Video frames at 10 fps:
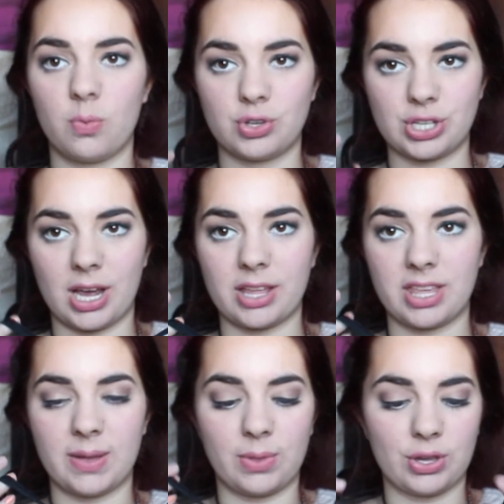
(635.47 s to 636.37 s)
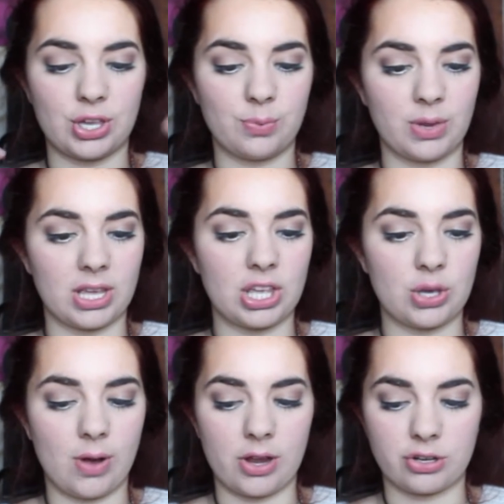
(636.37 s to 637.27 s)
which I think look really
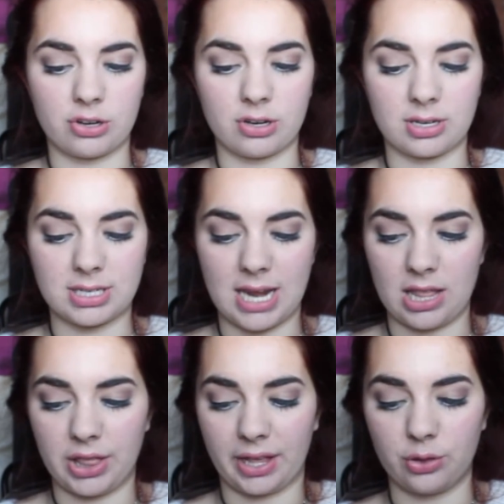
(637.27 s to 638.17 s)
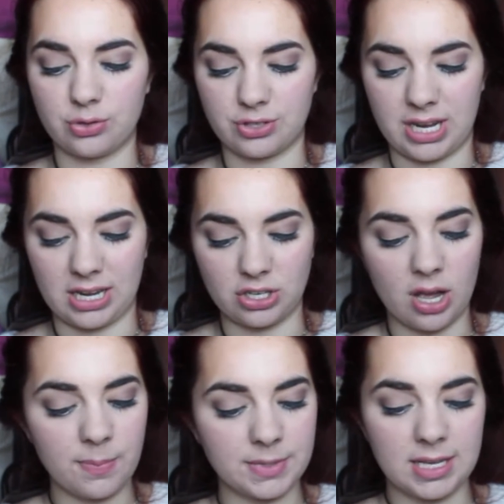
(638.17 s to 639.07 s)
cute under like looser tank
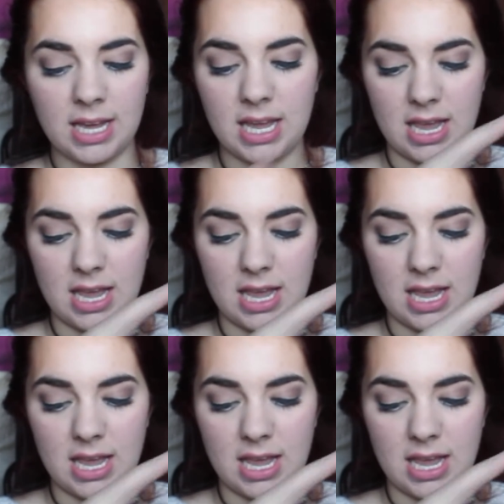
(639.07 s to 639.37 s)
tops.